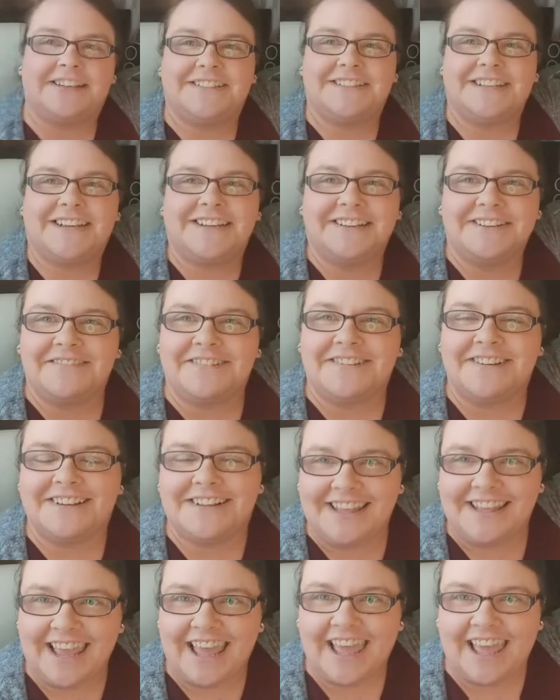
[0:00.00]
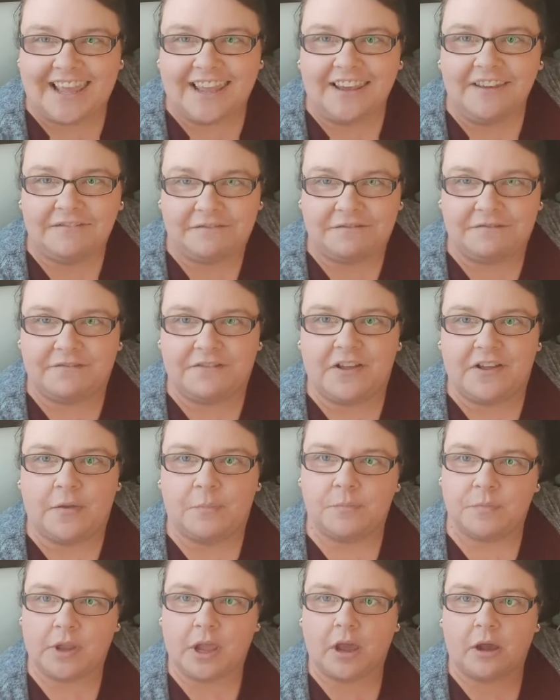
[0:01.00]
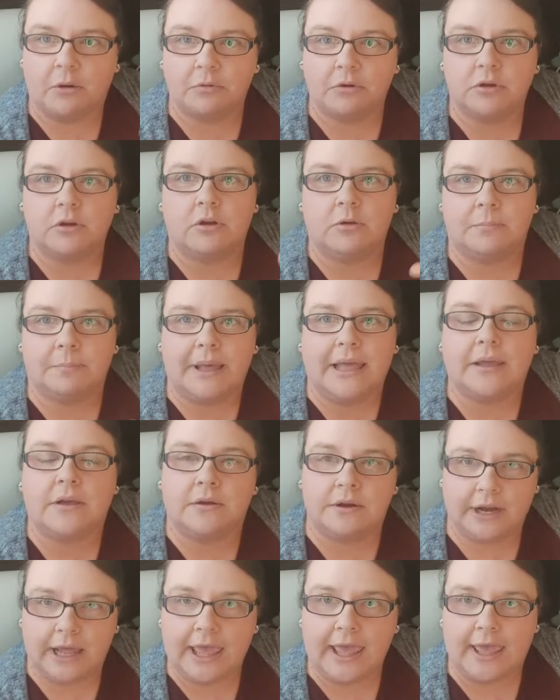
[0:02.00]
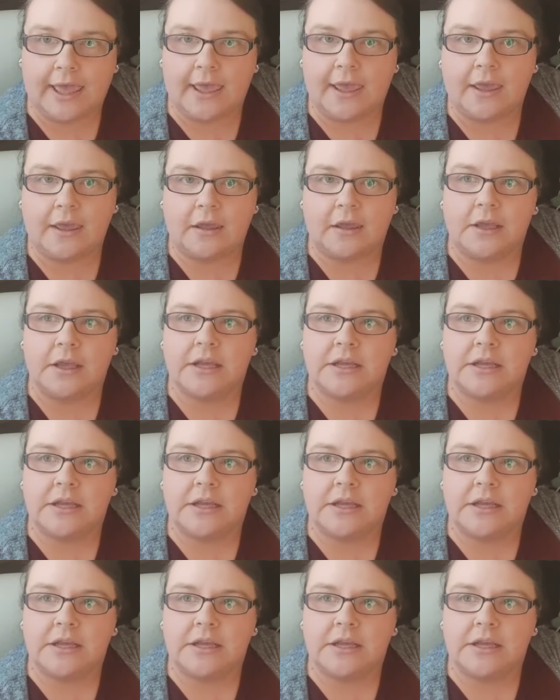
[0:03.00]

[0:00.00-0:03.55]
January the 8th, I will come back on air